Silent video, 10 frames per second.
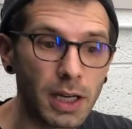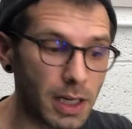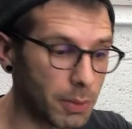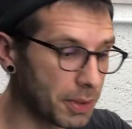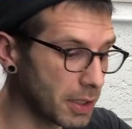
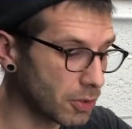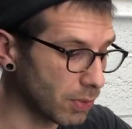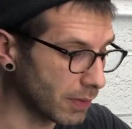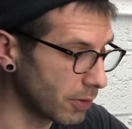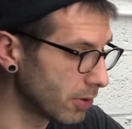with each one
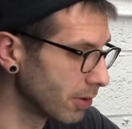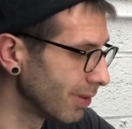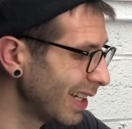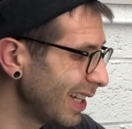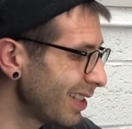of you too.
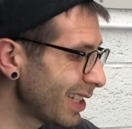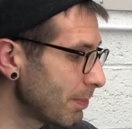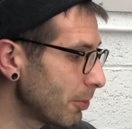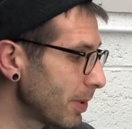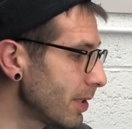
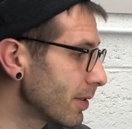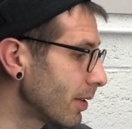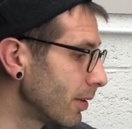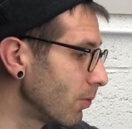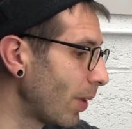Simple piece
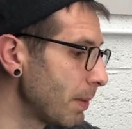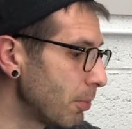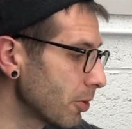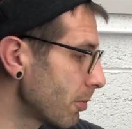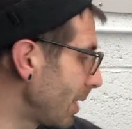of white
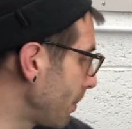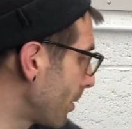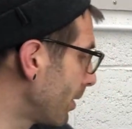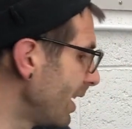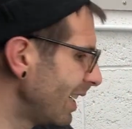butcher
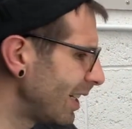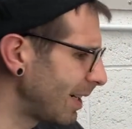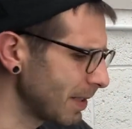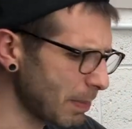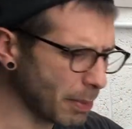paper.
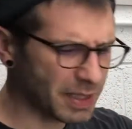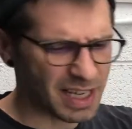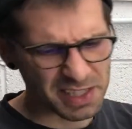It's probably not as